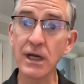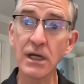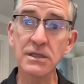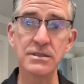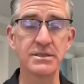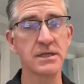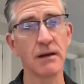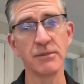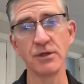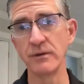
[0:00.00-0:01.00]
this, it's
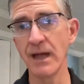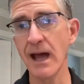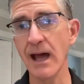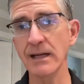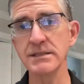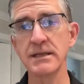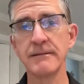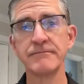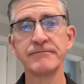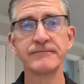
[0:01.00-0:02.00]
time to do that.
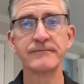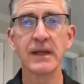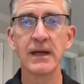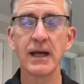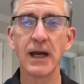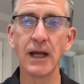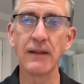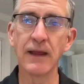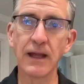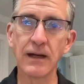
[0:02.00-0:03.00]

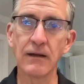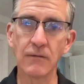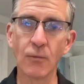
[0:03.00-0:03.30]
And then